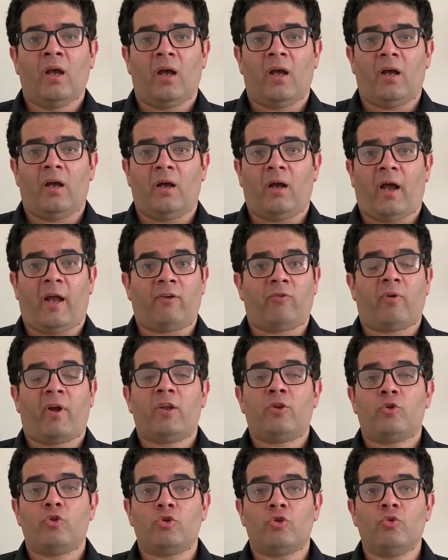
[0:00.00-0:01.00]
I
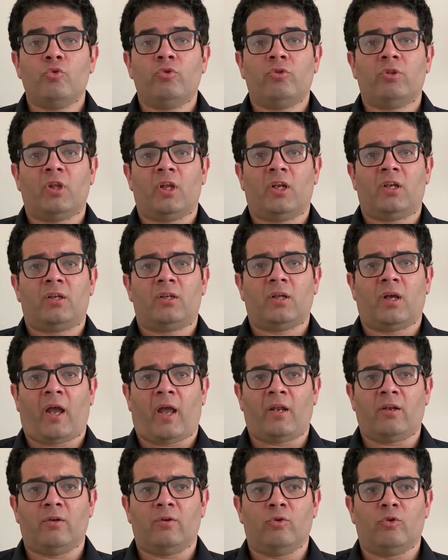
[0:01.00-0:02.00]
tried to use it,
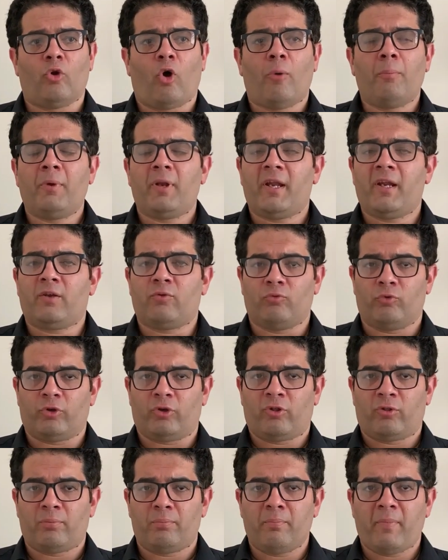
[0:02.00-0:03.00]
and normally it
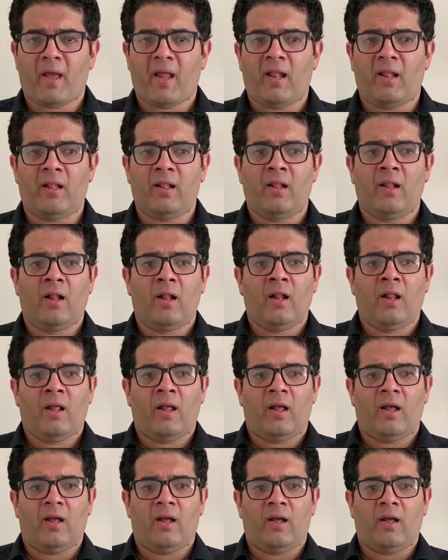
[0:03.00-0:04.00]
would smell
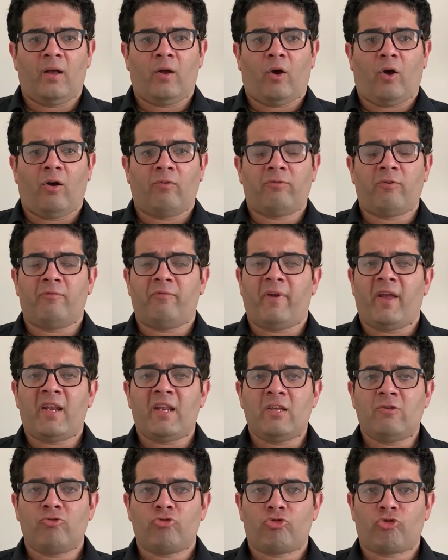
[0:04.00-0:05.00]
of a
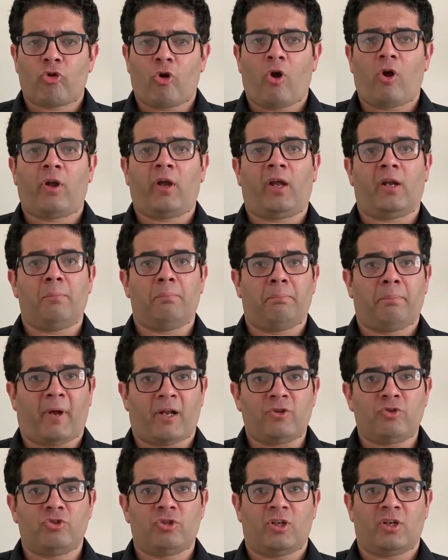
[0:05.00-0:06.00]
very strong and
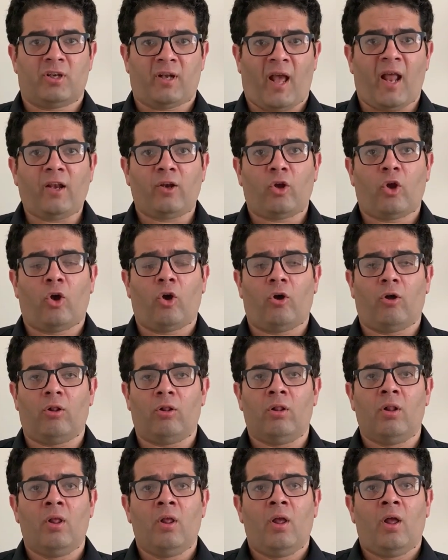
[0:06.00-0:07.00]
pungent
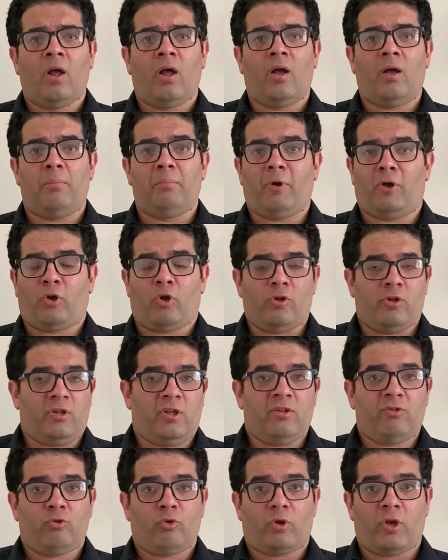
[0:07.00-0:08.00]
alcohol. But on this